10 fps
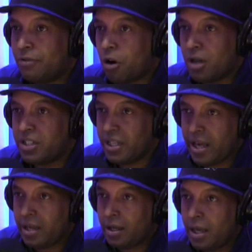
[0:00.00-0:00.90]

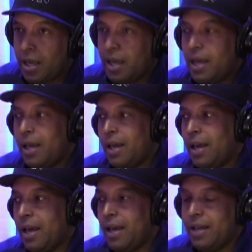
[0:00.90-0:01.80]
RCA, mm-hmm.
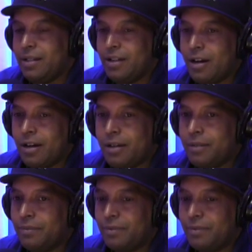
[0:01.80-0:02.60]
and uh,